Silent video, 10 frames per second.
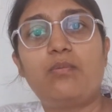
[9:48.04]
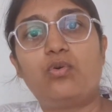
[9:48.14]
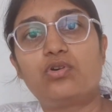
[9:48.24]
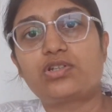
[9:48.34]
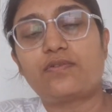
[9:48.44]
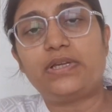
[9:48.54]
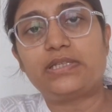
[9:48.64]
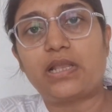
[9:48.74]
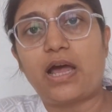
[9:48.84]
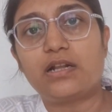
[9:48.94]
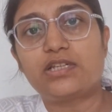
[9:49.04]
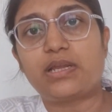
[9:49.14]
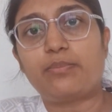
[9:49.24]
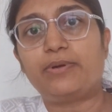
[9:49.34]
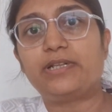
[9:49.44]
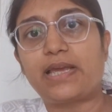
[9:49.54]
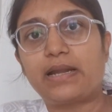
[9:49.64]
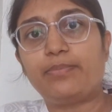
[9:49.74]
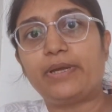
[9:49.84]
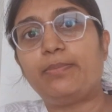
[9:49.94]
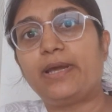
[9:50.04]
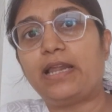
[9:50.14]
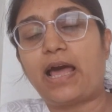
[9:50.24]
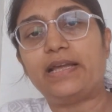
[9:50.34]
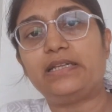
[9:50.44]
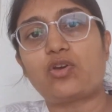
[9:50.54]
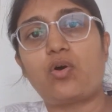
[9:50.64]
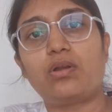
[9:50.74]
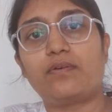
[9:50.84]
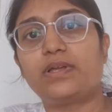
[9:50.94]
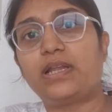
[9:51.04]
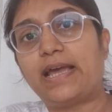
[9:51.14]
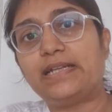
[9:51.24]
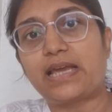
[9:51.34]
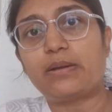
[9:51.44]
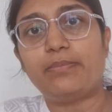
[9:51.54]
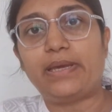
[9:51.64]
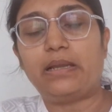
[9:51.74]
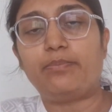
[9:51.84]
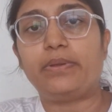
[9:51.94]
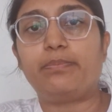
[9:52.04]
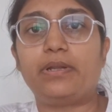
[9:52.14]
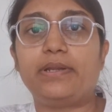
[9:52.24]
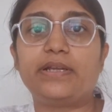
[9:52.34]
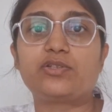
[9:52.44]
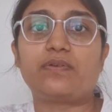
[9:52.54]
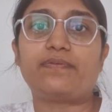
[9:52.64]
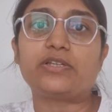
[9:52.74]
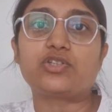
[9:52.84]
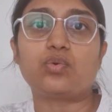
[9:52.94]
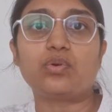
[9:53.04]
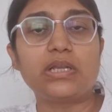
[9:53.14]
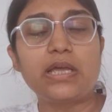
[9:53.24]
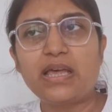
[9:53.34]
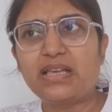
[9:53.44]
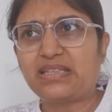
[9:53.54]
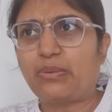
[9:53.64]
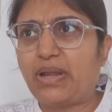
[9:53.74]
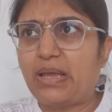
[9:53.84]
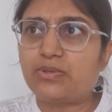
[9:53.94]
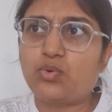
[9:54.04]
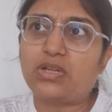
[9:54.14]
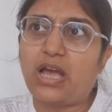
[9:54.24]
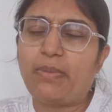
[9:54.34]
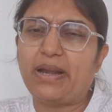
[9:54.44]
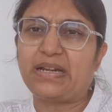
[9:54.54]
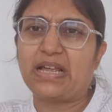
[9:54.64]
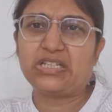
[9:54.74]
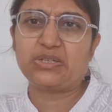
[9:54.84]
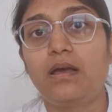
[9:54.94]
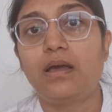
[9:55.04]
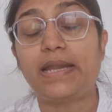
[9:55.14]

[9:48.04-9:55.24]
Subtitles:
Most of these large temples had big lines. All of the lines had male people in it. So if I stood, sometimes they would come and touch.